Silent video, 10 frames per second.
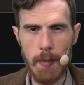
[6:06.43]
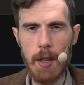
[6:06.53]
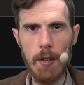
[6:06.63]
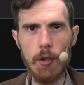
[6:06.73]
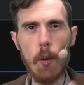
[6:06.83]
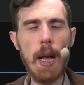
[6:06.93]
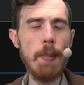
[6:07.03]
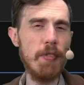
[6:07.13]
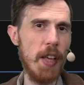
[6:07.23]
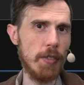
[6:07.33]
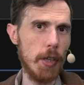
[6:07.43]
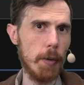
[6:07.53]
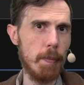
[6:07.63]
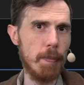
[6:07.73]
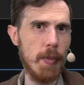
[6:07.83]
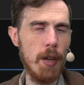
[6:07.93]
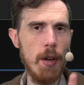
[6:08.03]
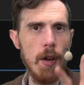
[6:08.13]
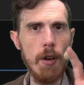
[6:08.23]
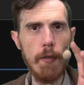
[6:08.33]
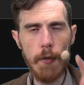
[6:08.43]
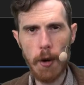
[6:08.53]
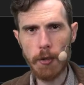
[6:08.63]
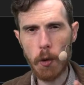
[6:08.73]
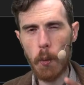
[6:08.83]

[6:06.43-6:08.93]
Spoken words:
So a couple of things here. First,